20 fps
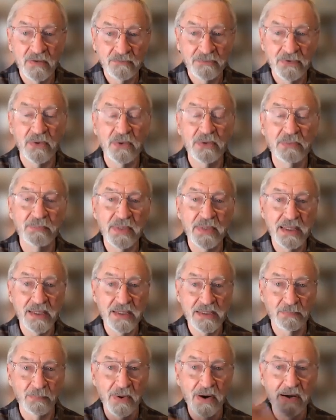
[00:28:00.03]
to vote,
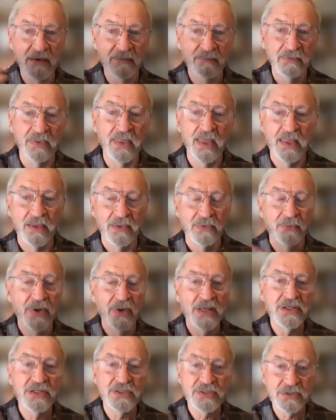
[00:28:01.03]
because part of
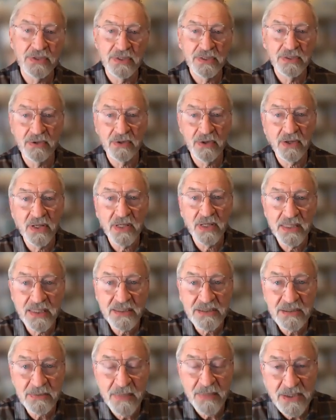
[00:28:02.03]
registering, they're going to
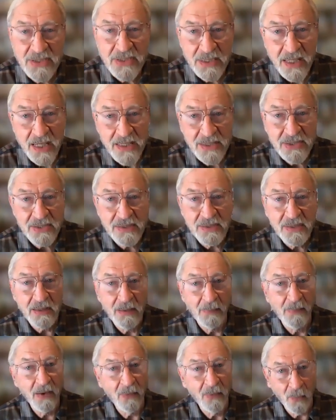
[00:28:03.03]
get some education
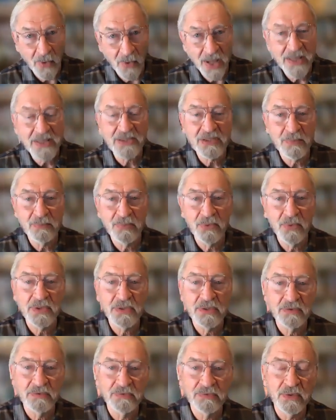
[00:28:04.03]
about why it's
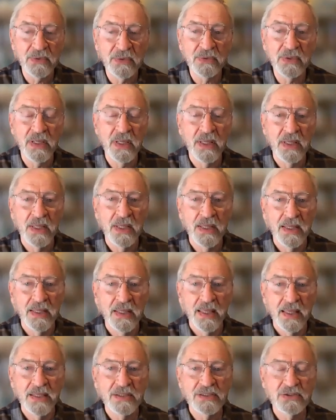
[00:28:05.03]
important to vote.
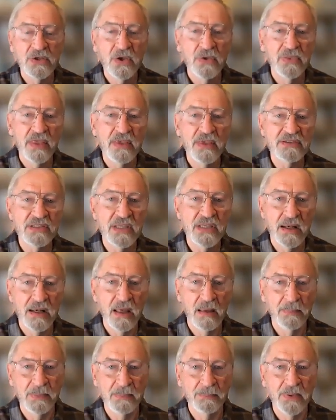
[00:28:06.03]
And so they set
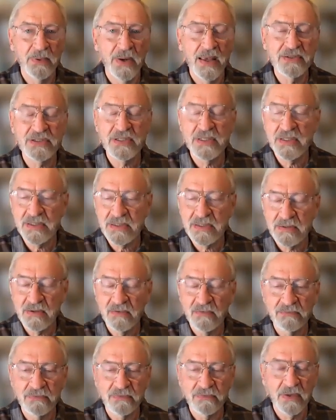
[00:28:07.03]
up a process
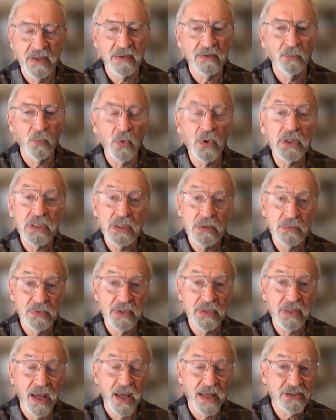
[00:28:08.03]
of working
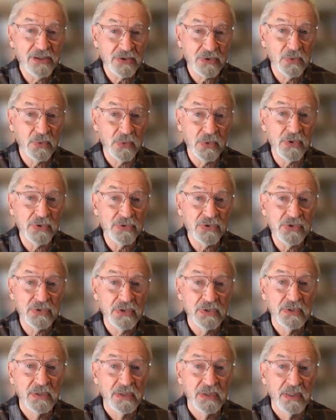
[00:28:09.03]
with high
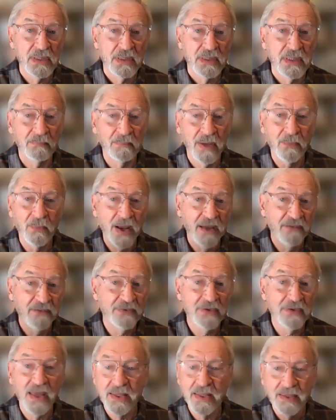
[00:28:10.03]
schools. My wife
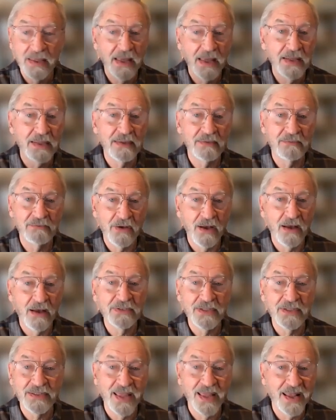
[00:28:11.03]
and I got
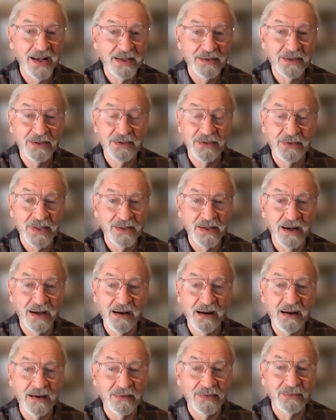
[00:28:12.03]
involved in that here
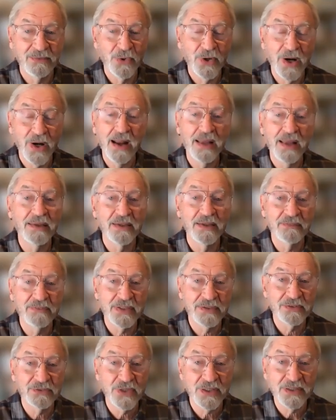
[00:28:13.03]
where I live
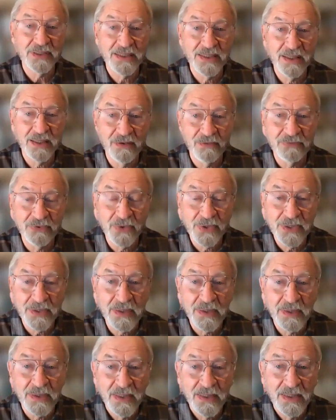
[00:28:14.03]
in Truckee,
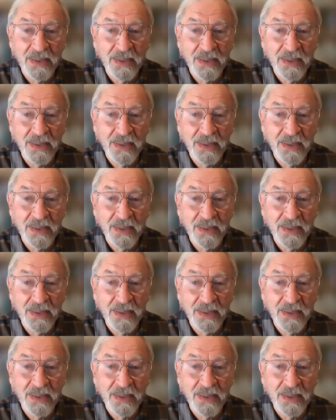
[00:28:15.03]
California.